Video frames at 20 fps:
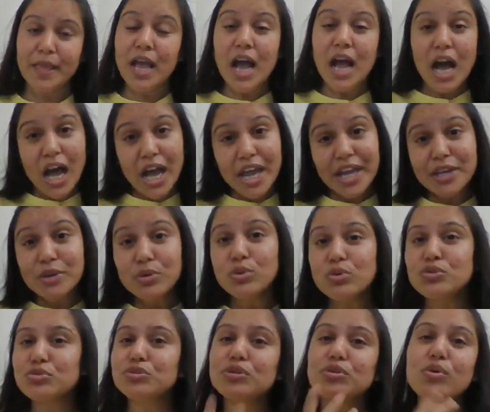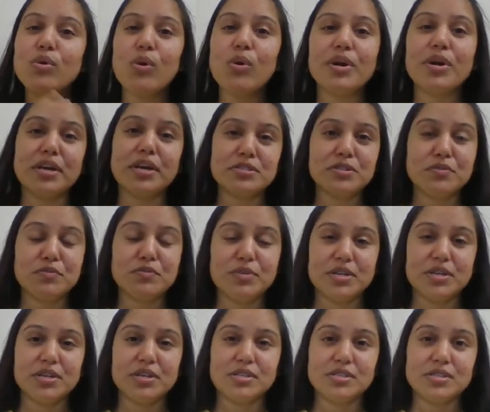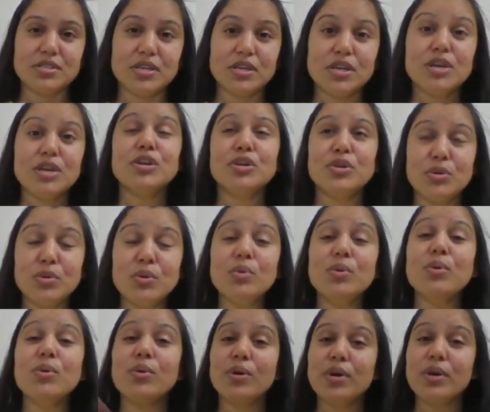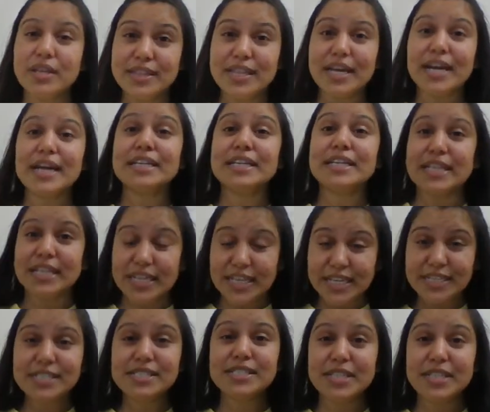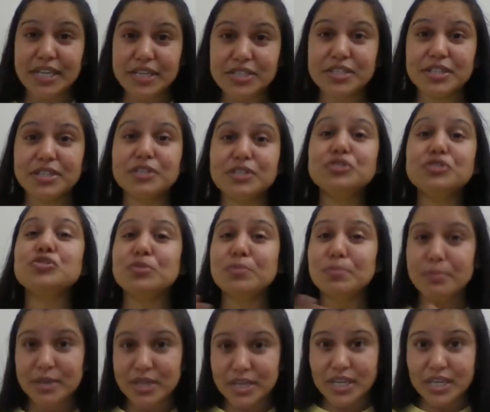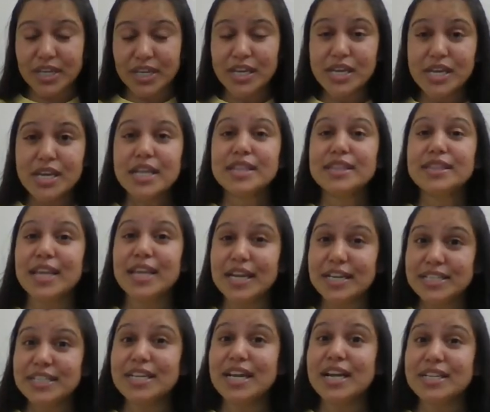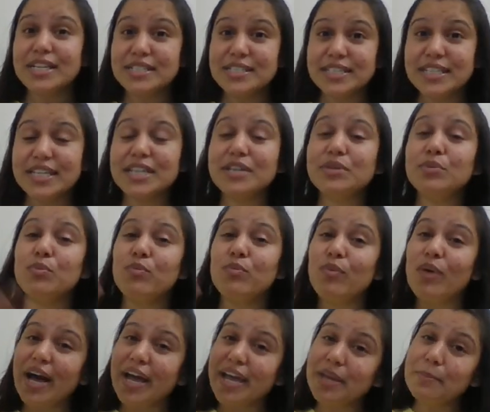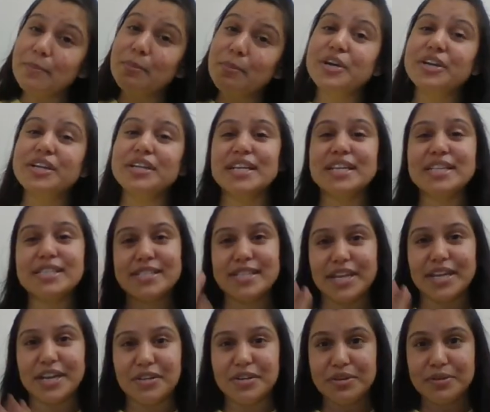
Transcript: I go to the court as a witness. That A stated to me that he had seen Y murdering Z,